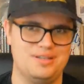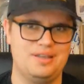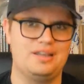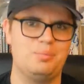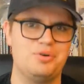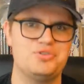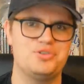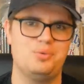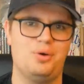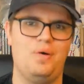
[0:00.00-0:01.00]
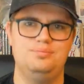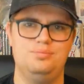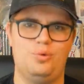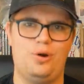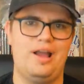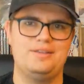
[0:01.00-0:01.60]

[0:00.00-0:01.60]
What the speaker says: He's like the mercy role, whereas